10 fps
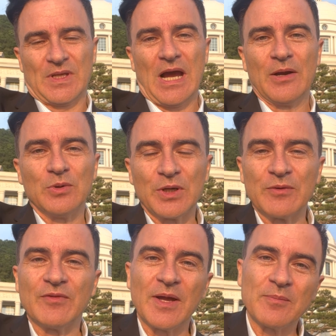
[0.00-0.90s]
I will
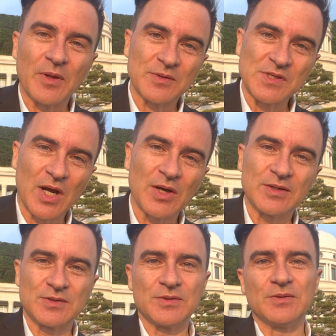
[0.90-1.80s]
convey Mother's
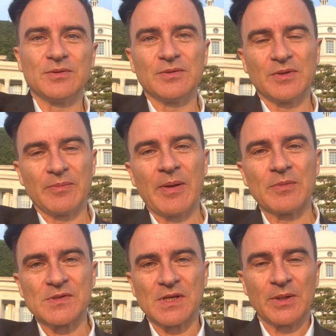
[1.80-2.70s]
heart to the
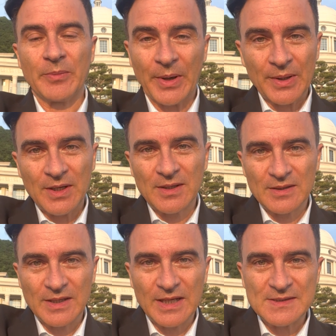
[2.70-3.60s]
members in America.
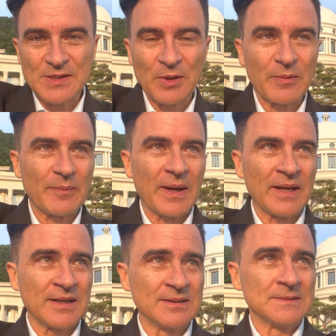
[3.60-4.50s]
It's not
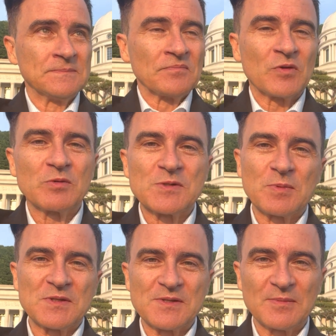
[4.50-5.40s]
my
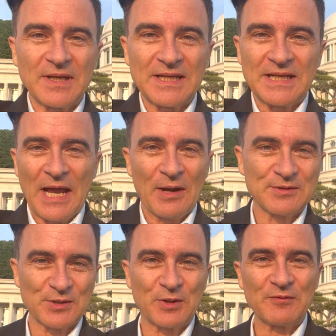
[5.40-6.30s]
responsibility now
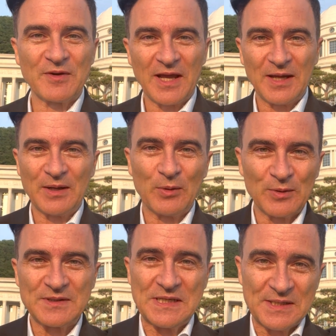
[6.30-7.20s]
to convey all
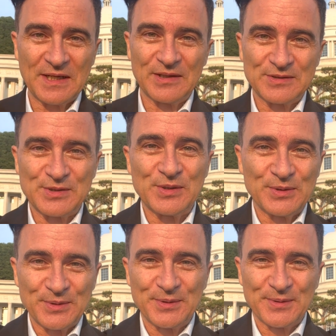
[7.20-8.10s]
detail to
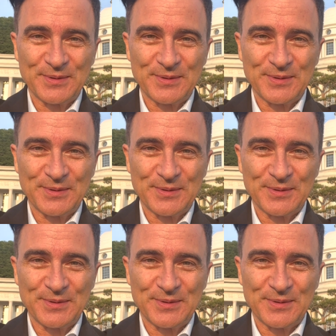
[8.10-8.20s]
you